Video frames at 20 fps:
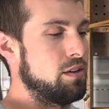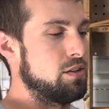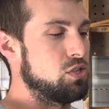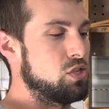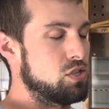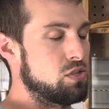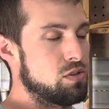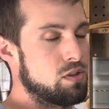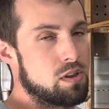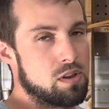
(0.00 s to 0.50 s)

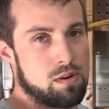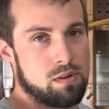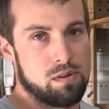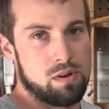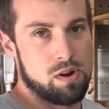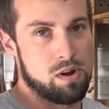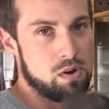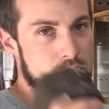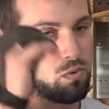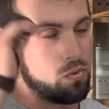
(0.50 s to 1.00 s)
Just
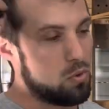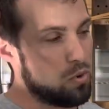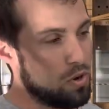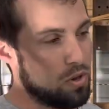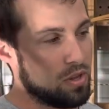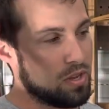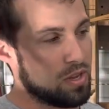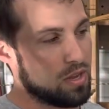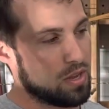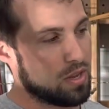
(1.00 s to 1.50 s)

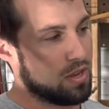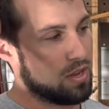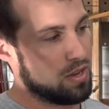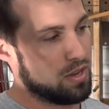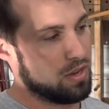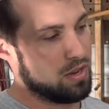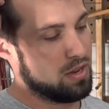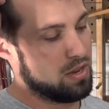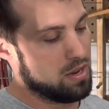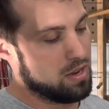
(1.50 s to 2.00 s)
really
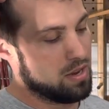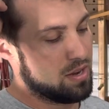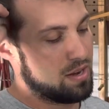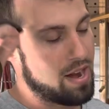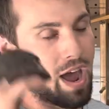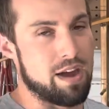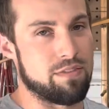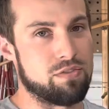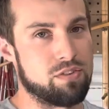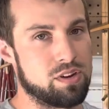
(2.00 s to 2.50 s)

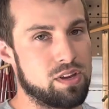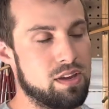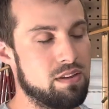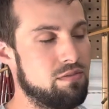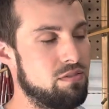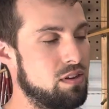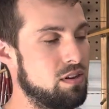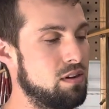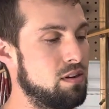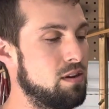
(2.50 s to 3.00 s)
not
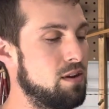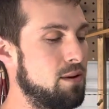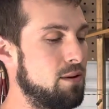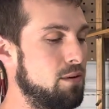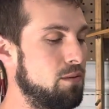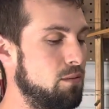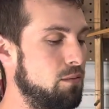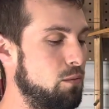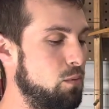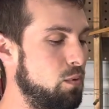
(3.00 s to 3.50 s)
forgiving
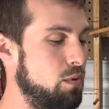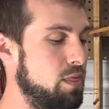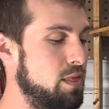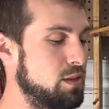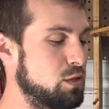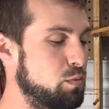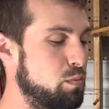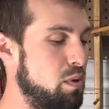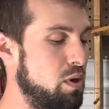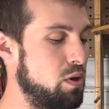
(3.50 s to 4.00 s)
with
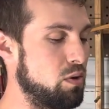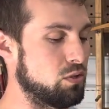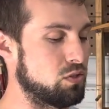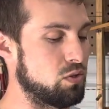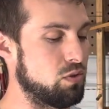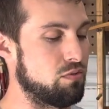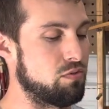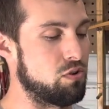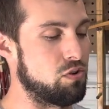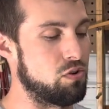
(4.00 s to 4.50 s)
this bow.
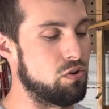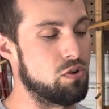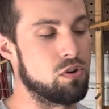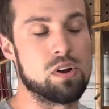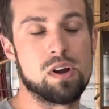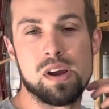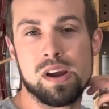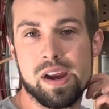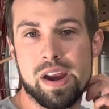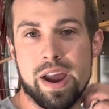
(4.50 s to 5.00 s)
So if
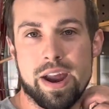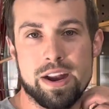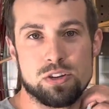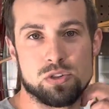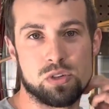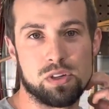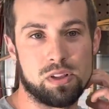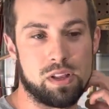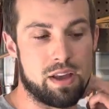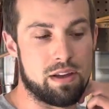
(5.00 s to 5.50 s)
you're
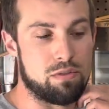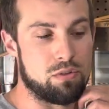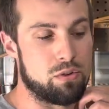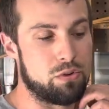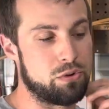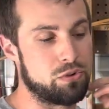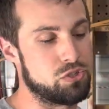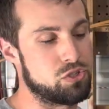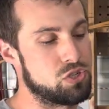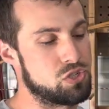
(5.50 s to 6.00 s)
entry
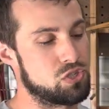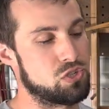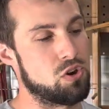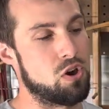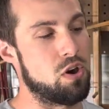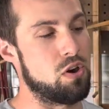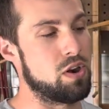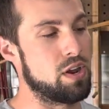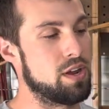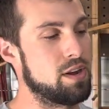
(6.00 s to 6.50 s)
level and just
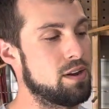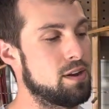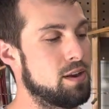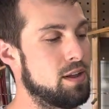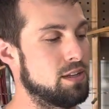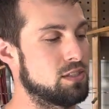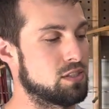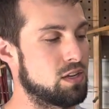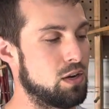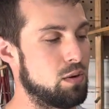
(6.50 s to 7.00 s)
starting,
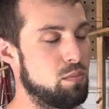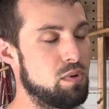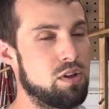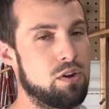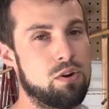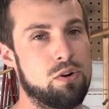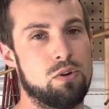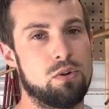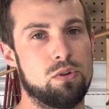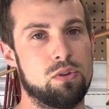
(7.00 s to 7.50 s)
it's gonna be
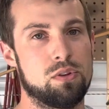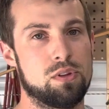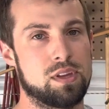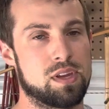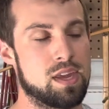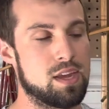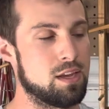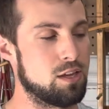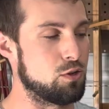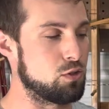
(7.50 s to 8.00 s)
a hurdle to
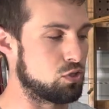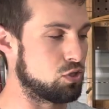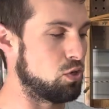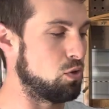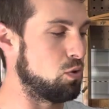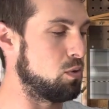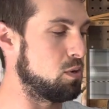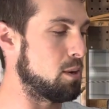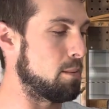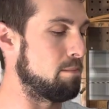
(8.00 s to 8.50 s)
get used
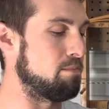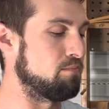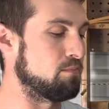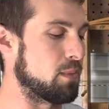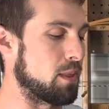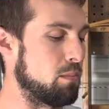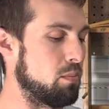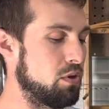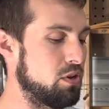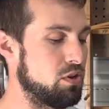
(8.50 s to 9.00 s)
to it,
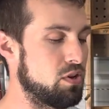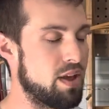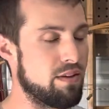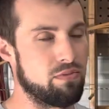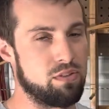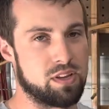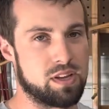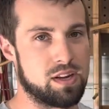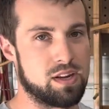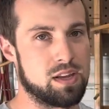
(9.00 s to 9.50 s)
but you
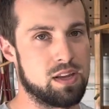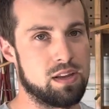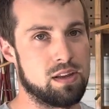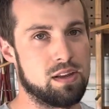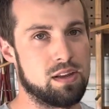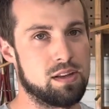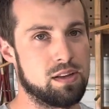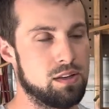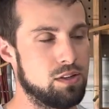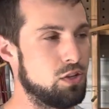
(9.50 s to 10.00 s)
definitely can
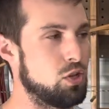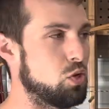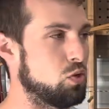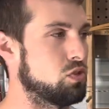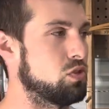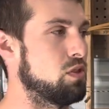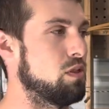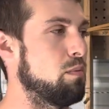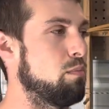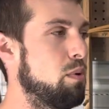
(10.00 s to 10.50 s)
get
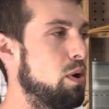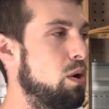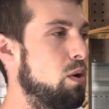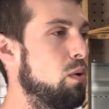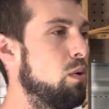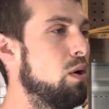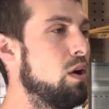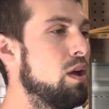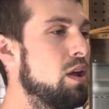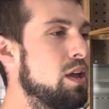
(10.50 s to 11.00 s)
used to the
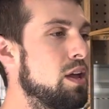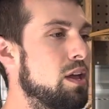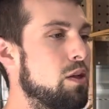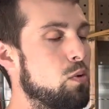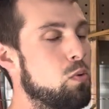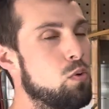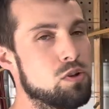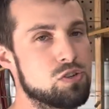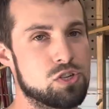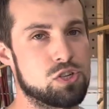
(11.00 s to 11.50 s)
bow. It
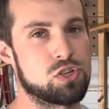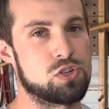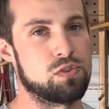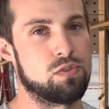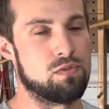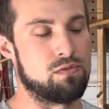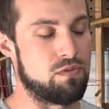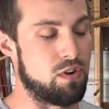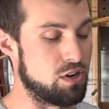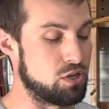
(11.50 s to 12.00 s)
was a
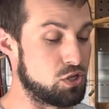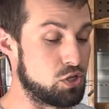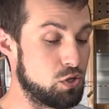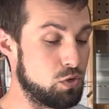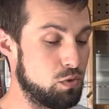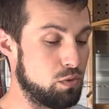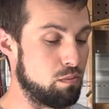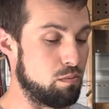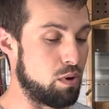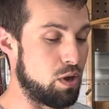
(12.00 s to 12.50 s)
fun
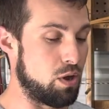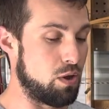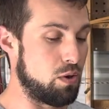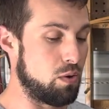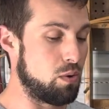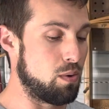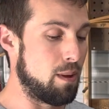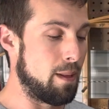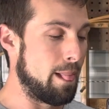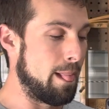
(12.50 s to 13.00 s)
shooting
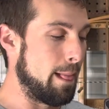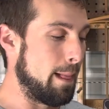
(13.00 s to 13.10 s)
bow.